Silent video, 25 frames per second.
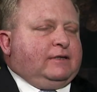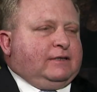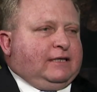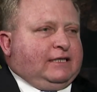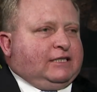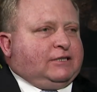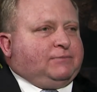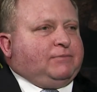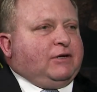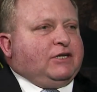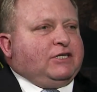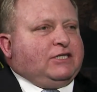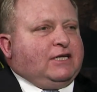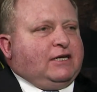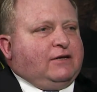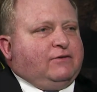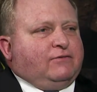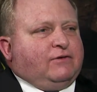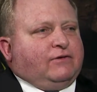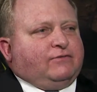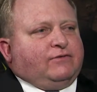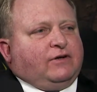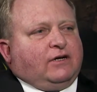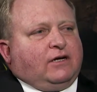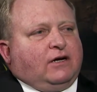Especially
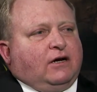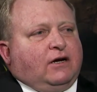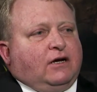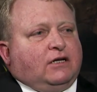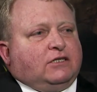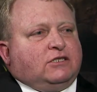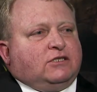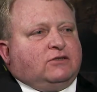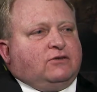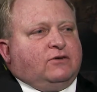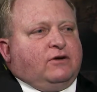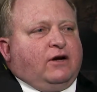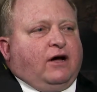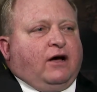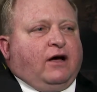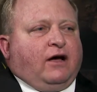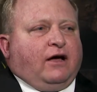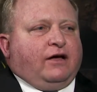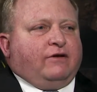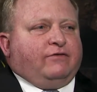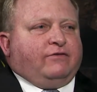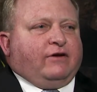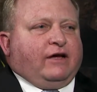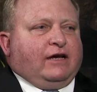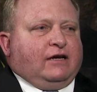with regards to the
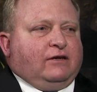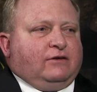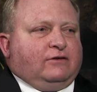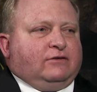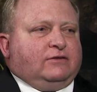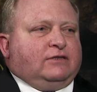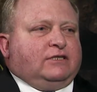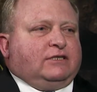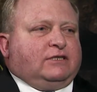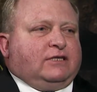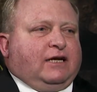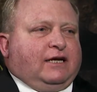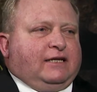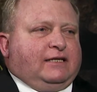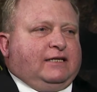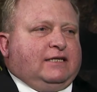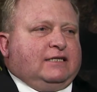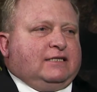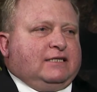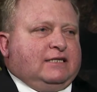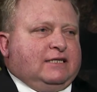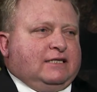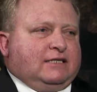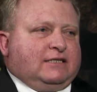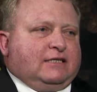high-value
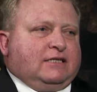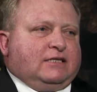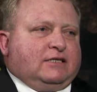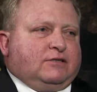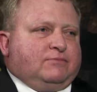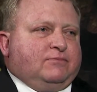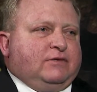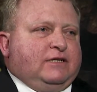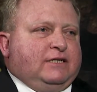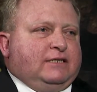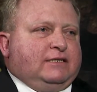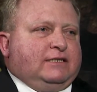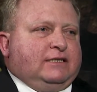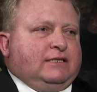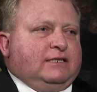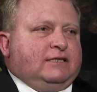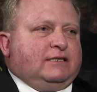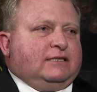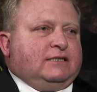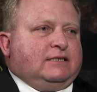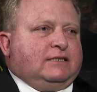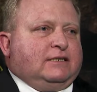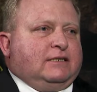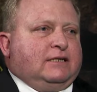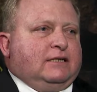CITES listed
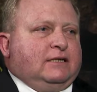species.